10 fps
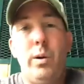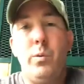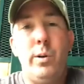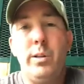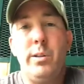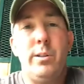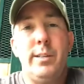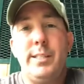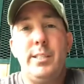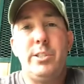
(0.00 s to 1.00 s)
throwing those kind
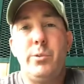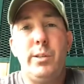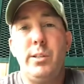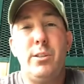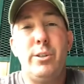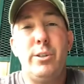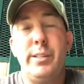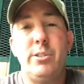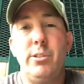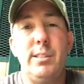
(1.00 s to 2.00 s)
of numbers around? No, and
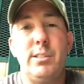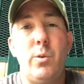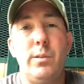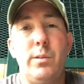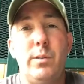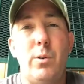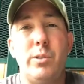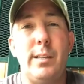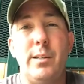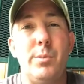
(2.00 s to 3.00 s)
we're, we're
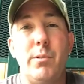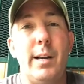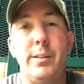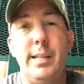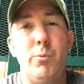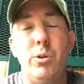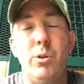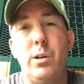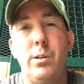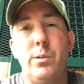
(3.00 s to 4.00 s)
our premier
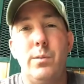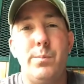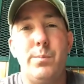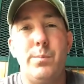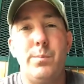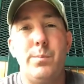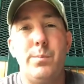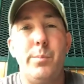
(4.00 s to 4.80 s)
industry. We got to protect it.